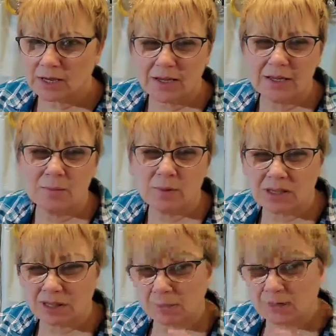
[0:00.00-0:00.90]
were like
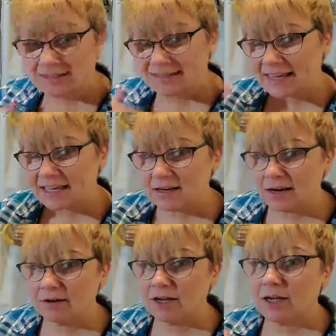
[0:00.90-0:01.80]
going to be like my
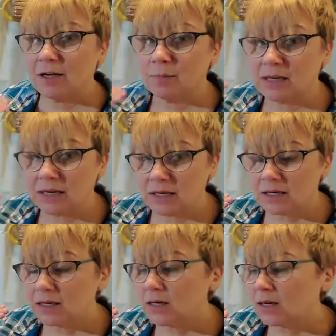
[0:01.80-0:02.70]
secondary
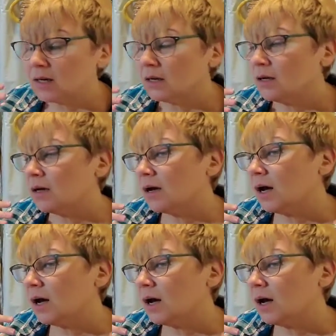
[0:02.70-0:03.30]
coming in.